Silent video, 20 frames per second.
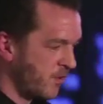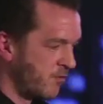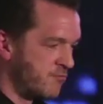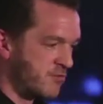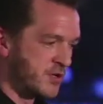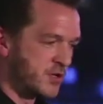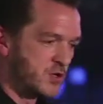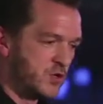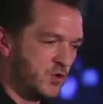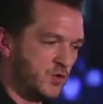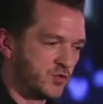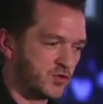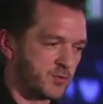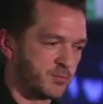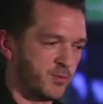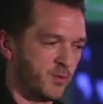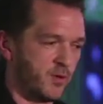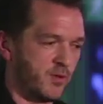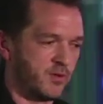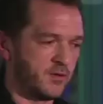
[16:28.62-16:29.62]

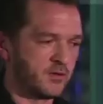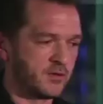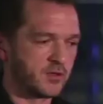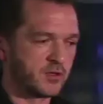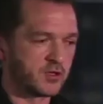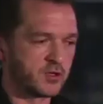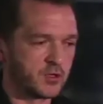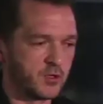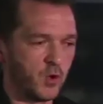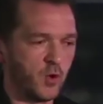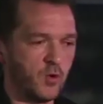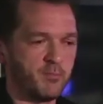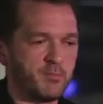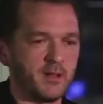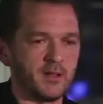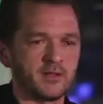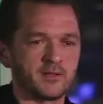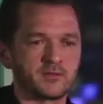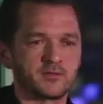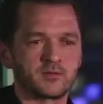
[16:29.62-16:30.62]
reusable,
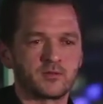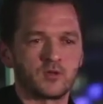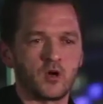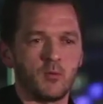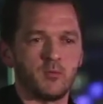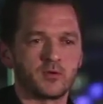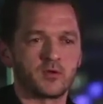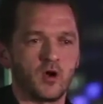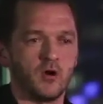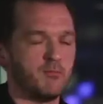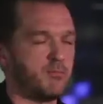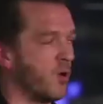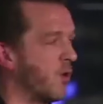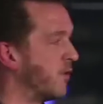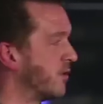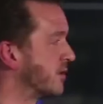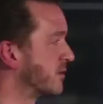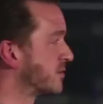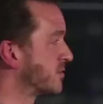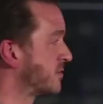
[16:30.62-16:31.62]
co-built common
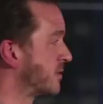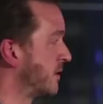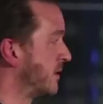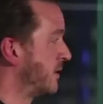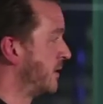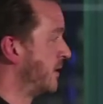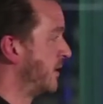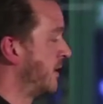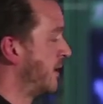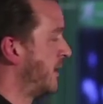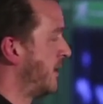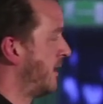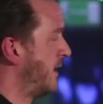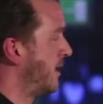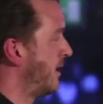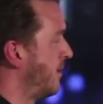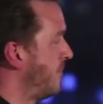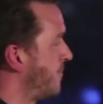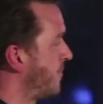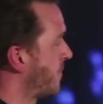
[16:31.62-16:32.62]
components.
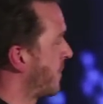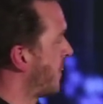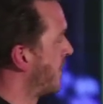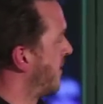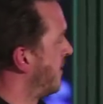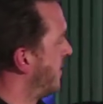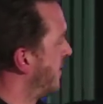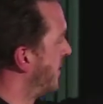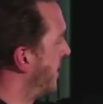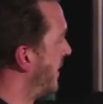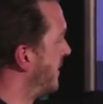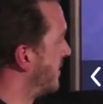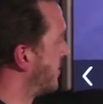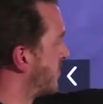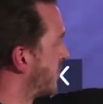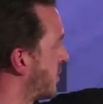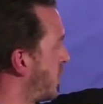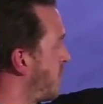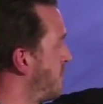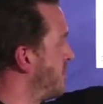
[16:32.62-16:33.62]
And it's
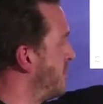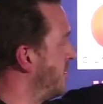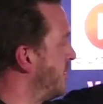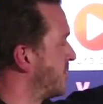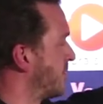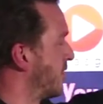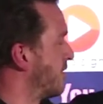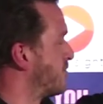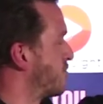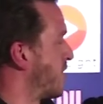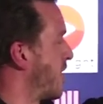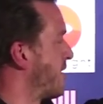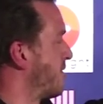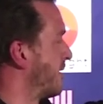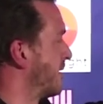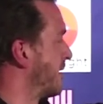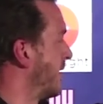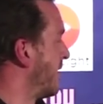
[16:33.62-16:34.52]
the communities that are driving